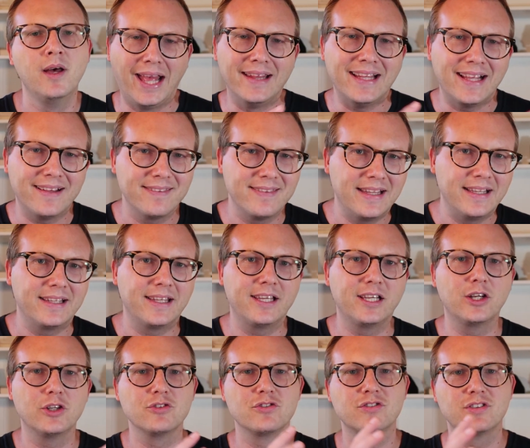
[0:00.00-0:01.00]
And that
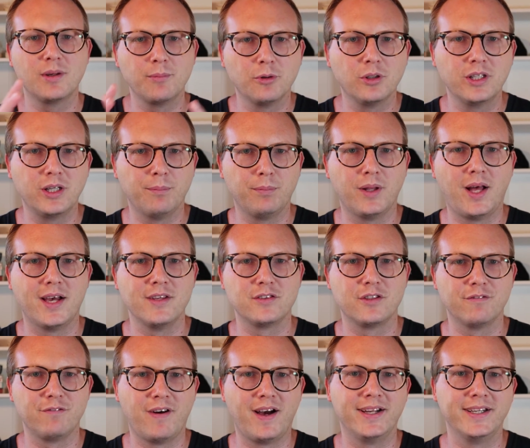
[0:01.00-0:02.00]
thinking similarly applies
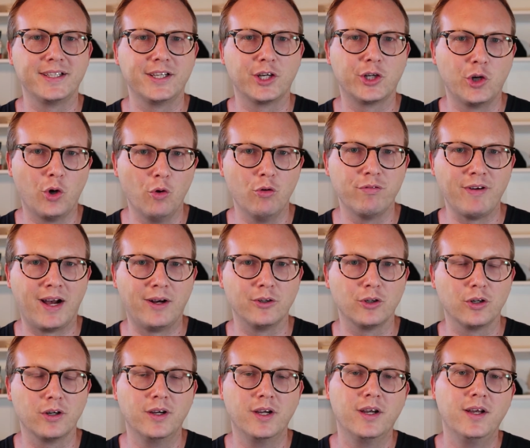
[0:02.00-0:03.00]
to finding a co-founder.